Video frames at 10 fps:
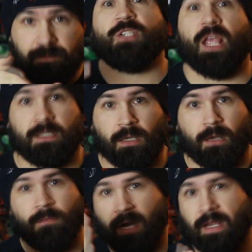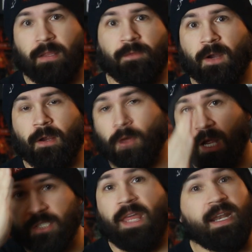chainsawed right down the fucking
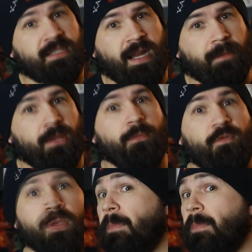crotch. That doesn't happen in the movie,